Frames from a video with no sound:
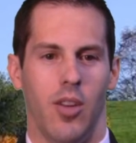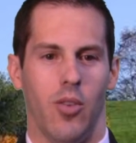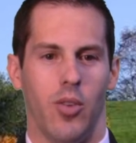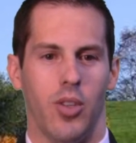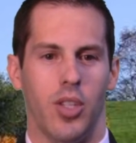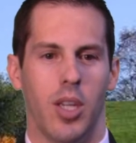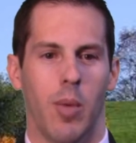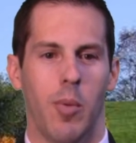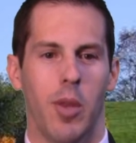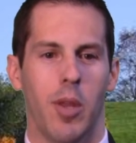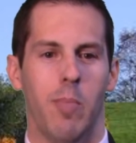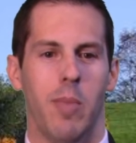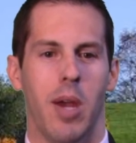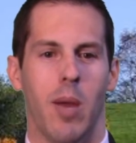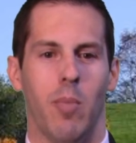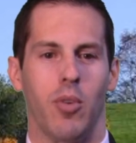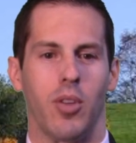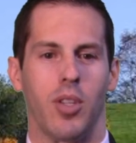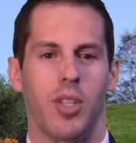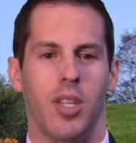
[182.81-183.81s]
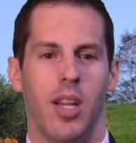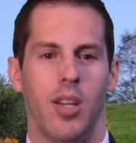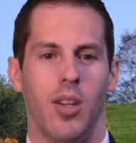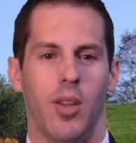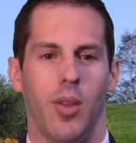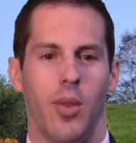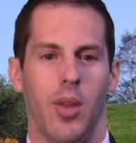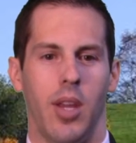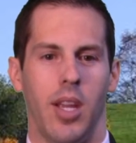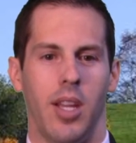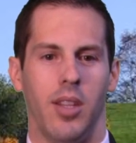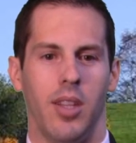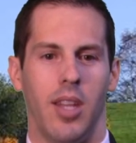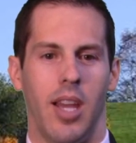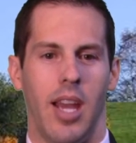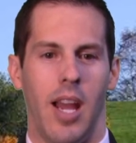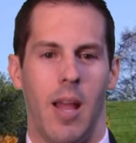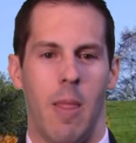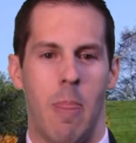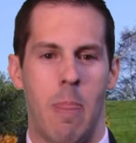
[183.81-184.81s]
Some of the members tend to think
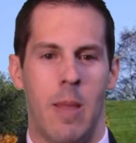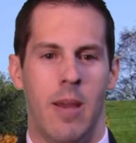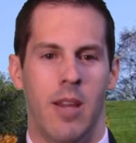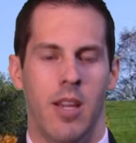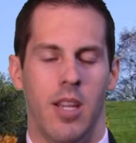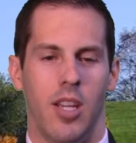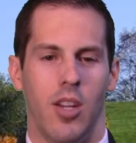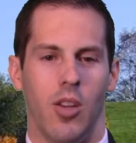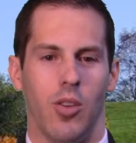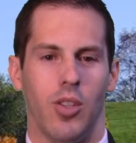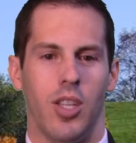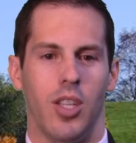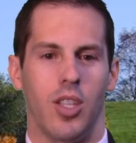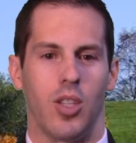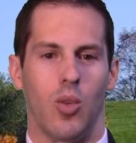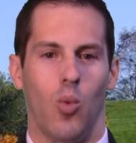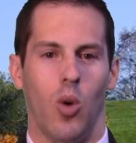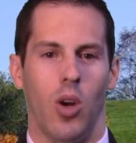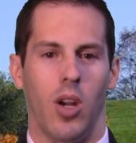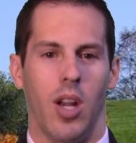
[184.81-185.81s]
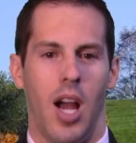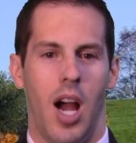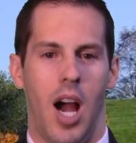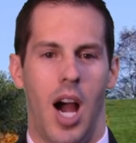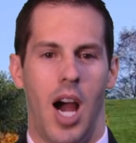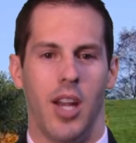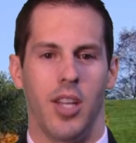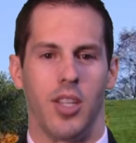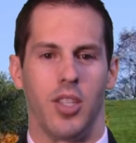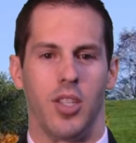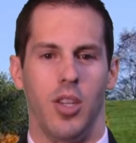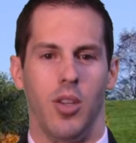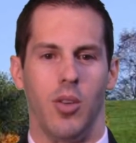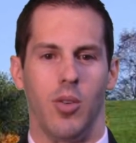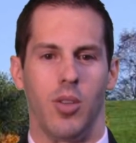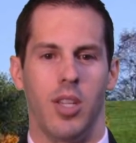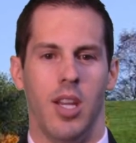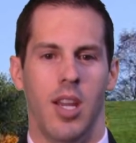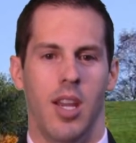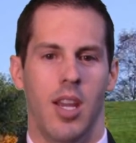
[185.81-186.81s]
that, since the word hot is
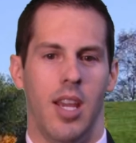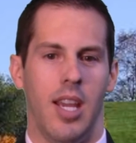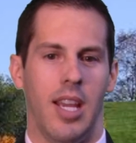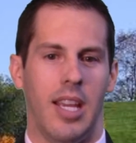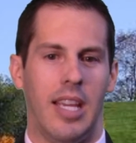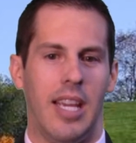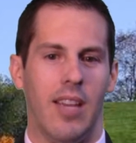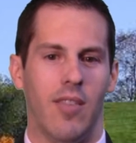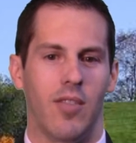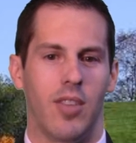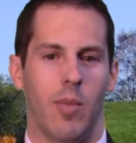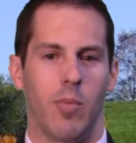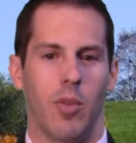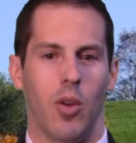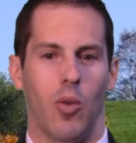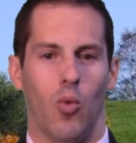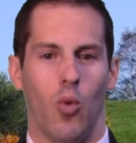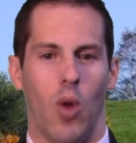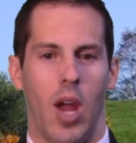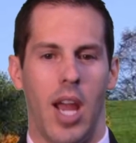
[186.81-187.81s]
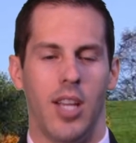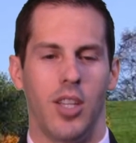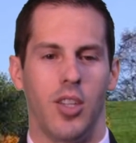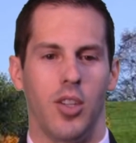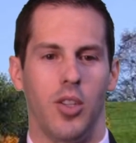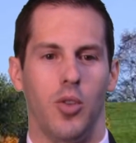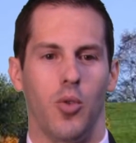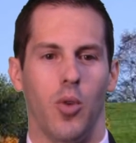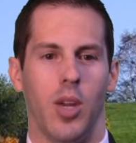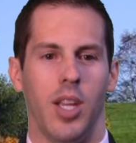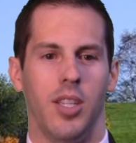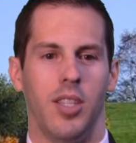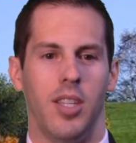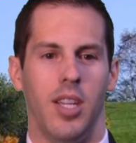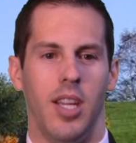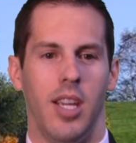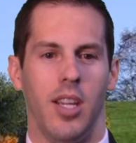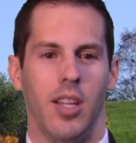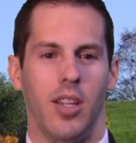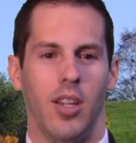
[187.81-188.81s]
used, it gives them the right to drink
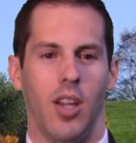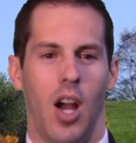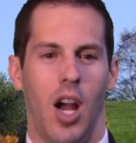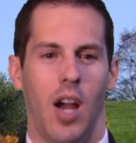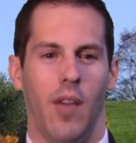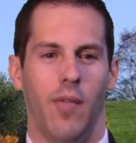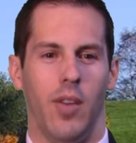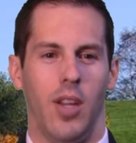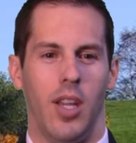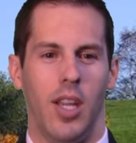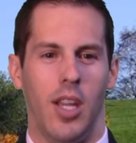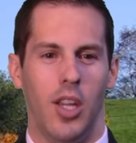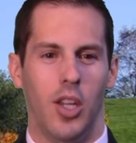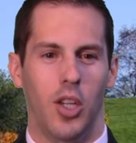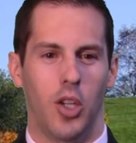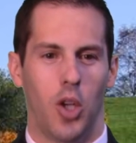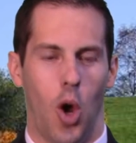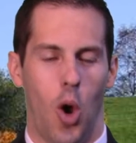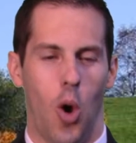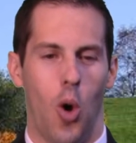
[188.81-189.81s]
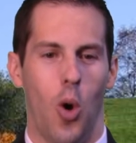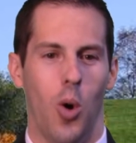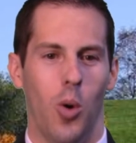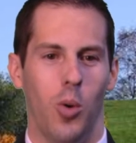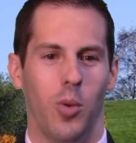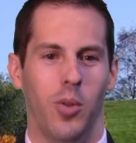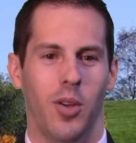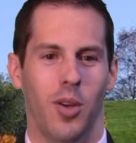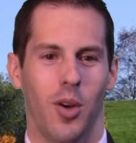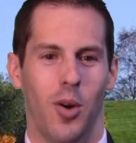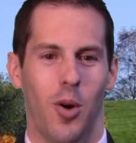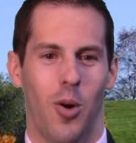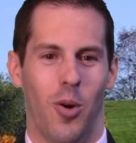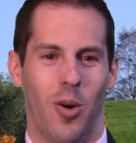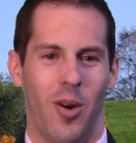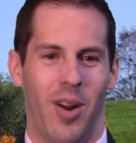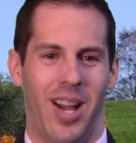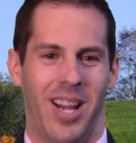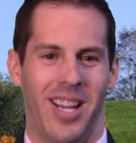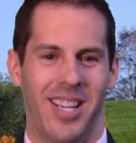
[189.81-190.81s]
tea and coffee cold
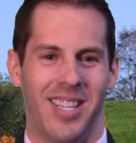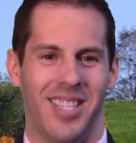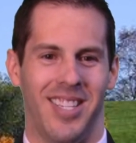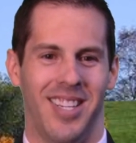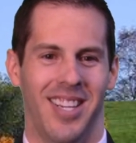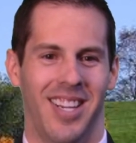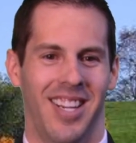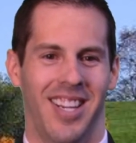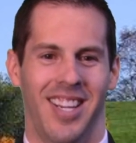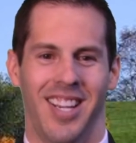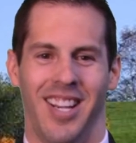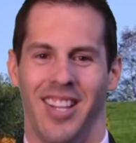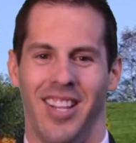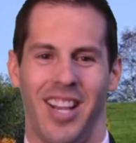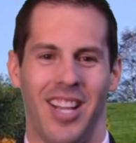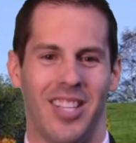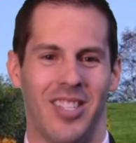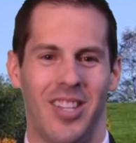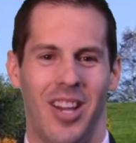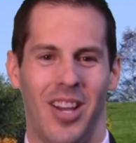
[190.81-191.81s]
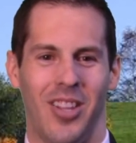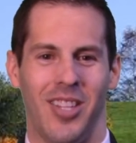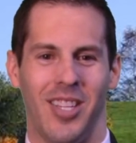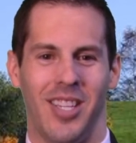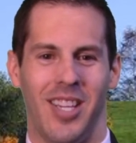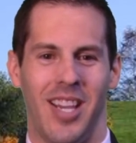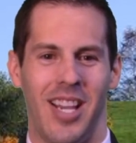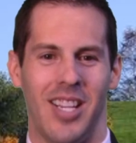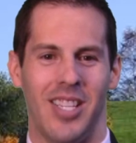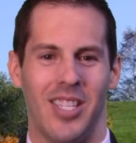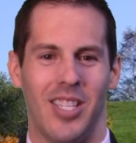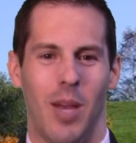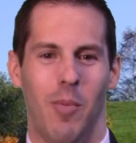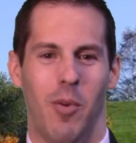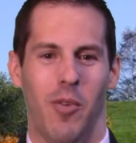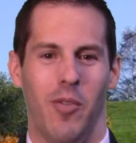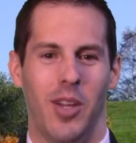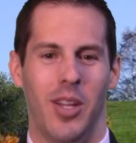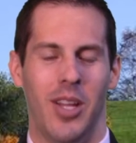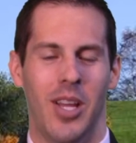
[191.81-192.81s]
or iced, and that's not the case. Some
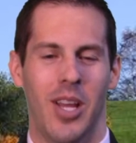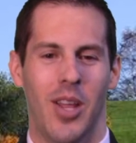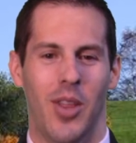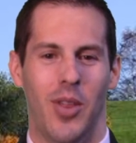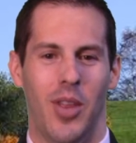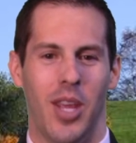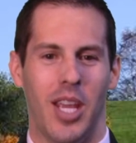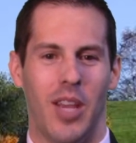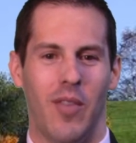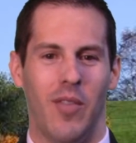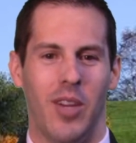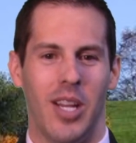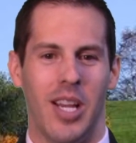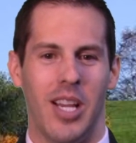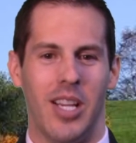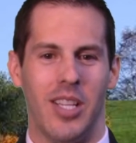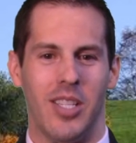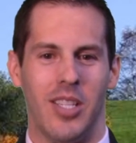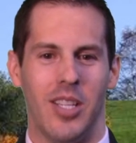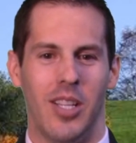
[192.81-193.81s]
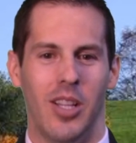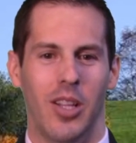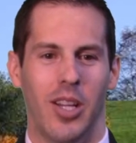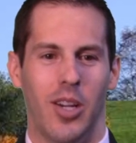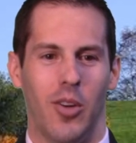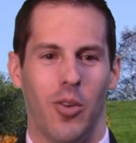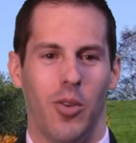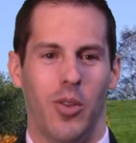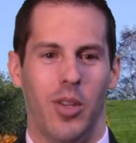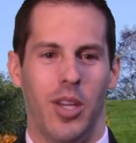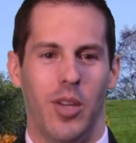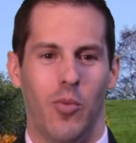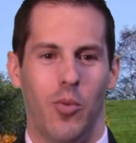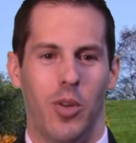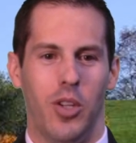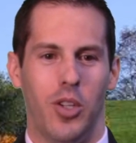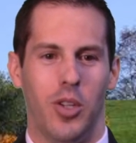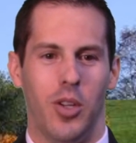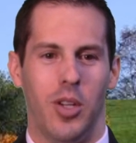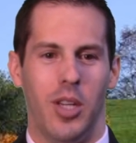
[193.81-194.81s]
of it think of it as literal, that
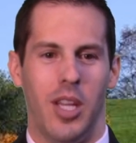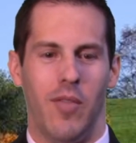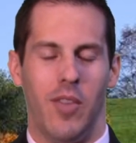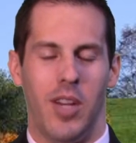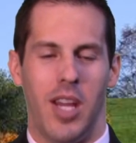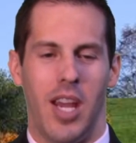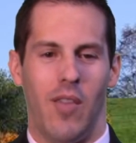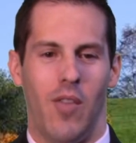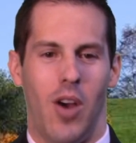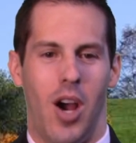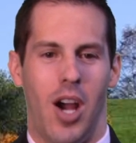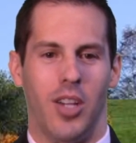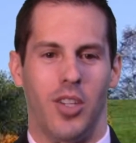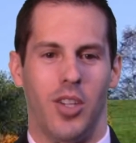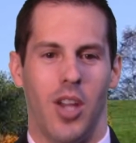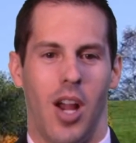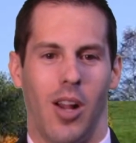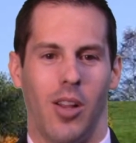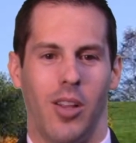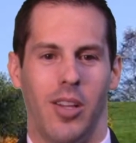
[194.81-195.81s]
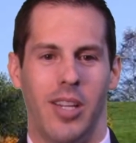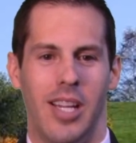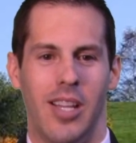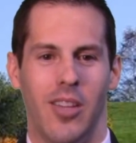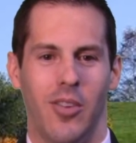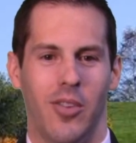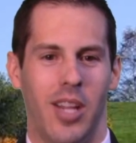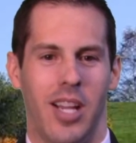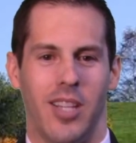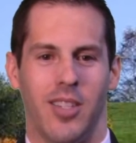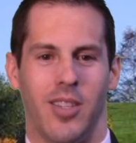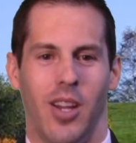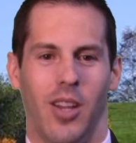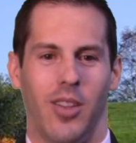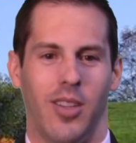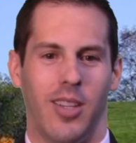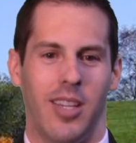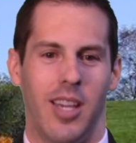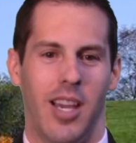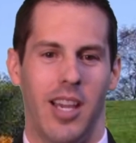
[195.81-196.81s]
we shouldn't even have hot chocolate either, and that's not
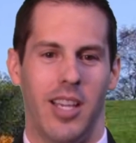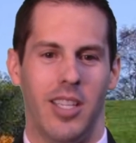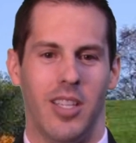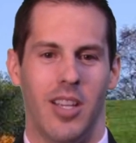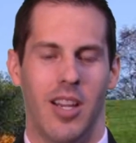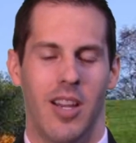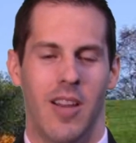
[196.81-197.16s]
the case.